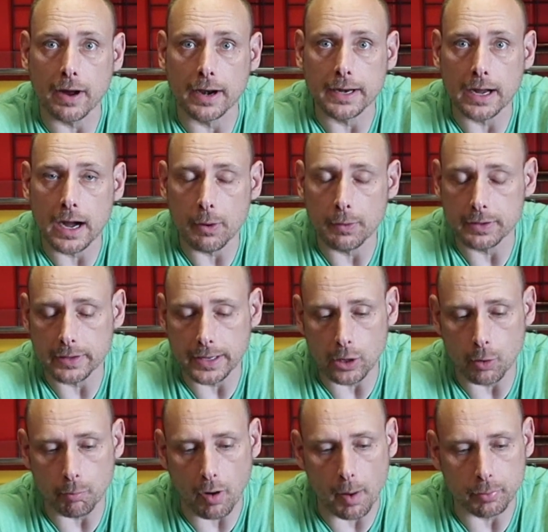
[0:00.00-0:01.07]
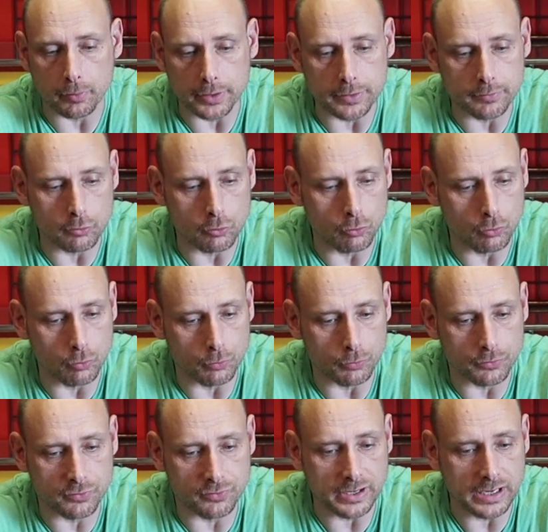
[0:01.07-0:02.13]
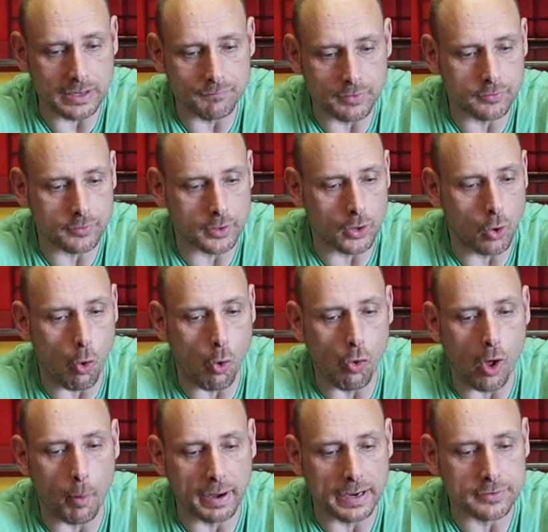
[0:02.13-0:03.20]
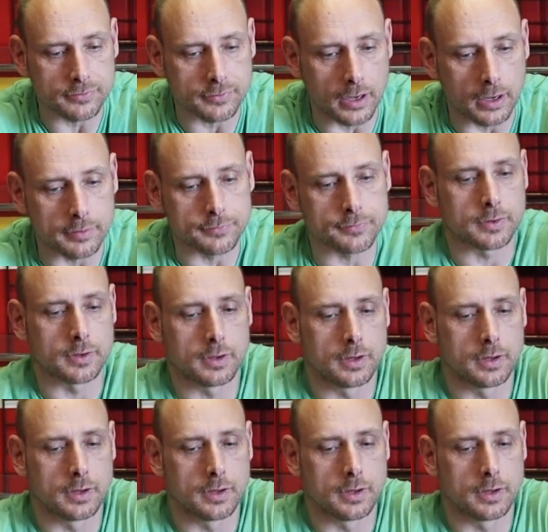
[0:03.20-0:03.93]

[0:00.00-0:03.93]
finding out how I lay it out properly to see if it's going to hold all my stuff.